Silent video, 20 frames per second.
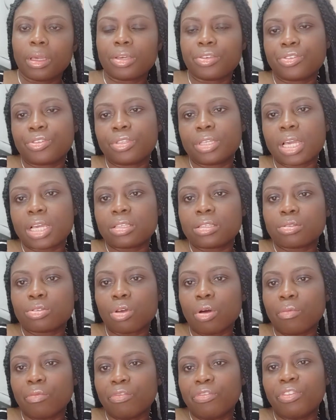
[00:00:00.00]
just
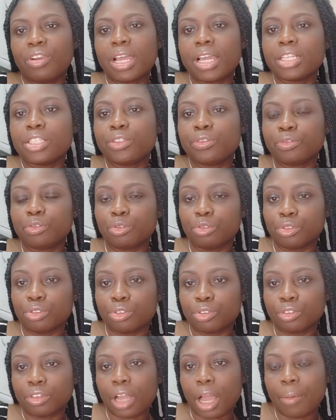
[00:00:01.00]
some village food
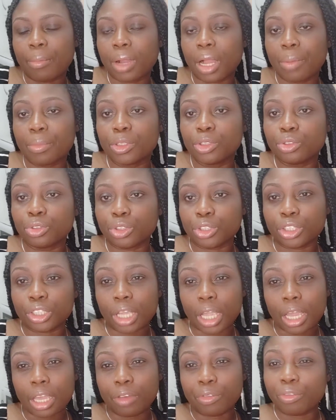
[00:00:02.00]
I'm coming to
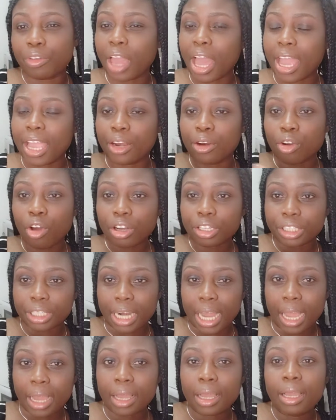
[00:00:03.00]
share. If you are a
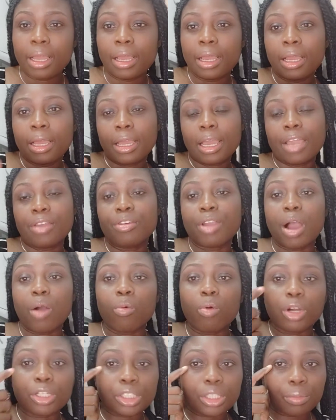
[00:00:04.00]
northerner and you are
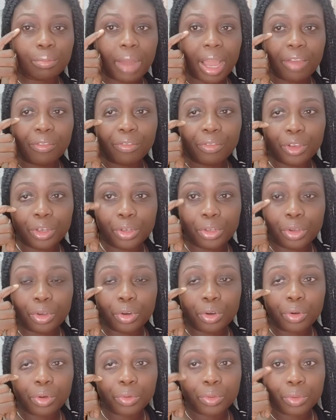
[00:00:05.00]
watching my
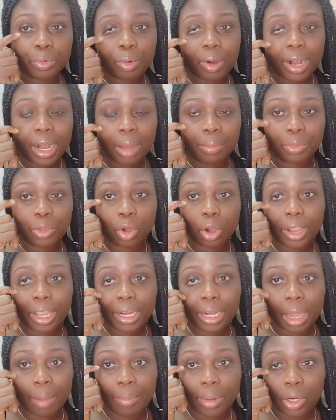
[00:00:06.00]
video, what I'm
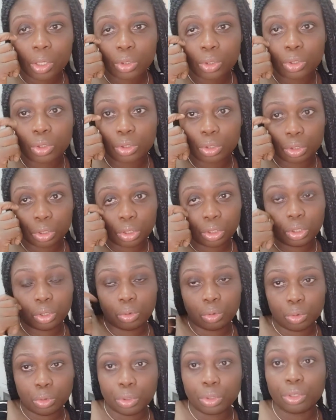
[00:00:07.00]
talking about,
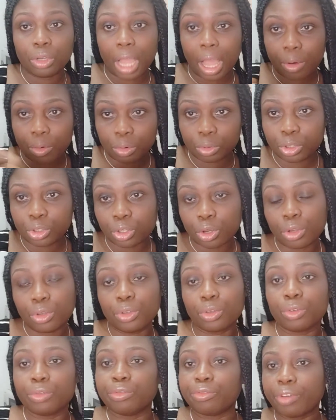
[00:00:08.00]
I will show
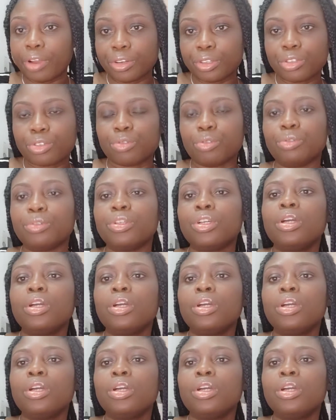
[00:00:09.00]
you very soon.